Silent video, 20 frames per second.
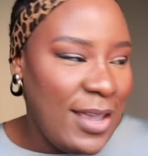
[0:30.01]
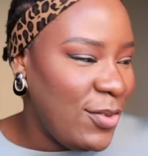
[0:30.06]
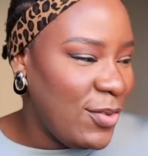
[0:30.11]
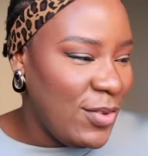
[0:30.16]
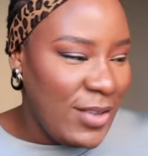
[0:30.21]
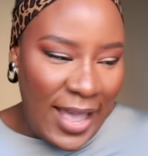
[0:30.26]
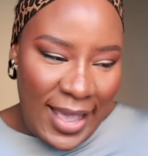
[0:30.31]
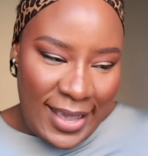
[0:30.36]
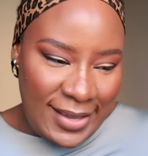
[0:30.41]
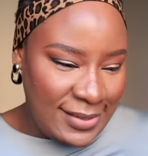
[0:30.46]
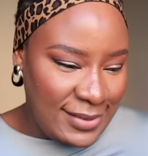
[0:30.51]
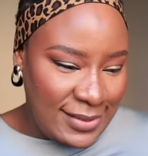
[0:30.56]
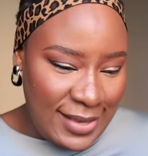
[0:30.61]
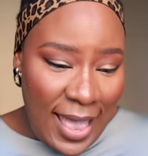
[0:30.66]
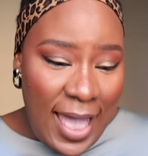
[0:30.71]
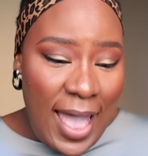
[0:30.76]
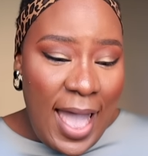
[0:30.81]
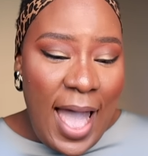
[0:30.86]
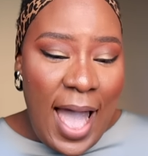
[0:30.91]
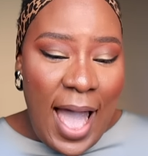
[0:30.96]
You guys,
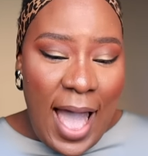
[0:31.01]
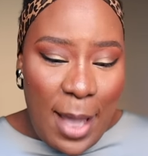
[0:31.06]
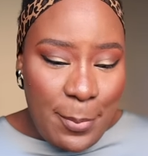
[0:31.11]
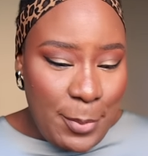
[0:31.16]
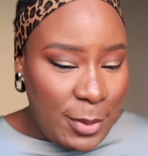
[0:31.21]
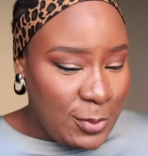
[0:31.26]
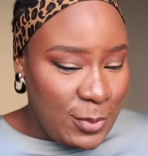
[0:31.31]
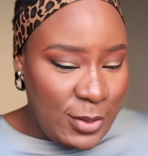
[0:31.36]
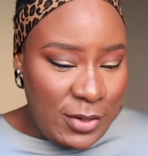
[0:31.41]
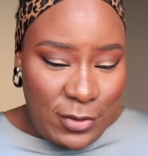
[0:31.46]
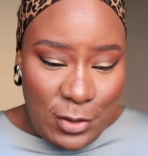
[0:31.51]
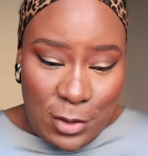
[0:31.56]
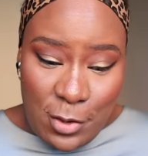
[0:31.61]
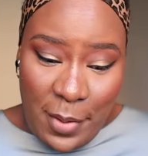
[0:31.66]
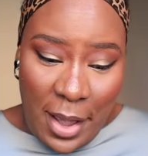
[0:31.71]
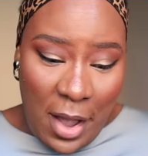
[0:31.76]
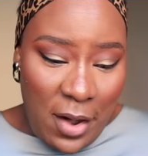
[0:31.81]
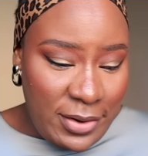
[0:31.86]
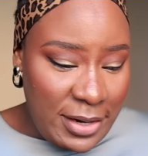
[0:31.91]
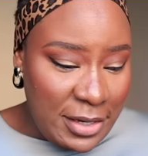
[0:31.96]
I'm going to be giving you
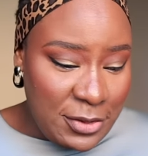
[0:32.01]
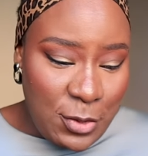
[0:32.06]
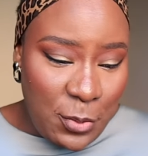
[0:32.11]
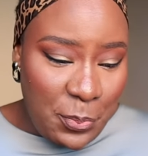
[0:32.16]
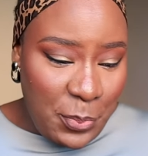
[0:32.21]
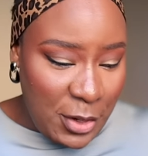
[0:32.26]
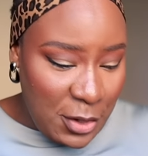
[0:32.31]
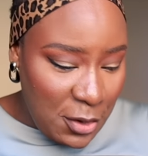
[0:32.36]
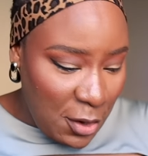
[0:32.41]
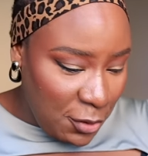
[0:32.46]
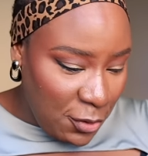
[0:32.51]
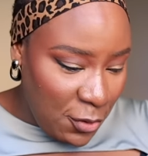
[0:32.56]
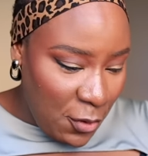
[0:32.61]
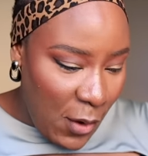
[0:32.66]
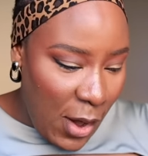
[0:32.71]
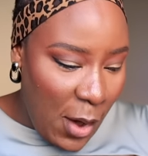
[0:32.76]
my honest opinion, though.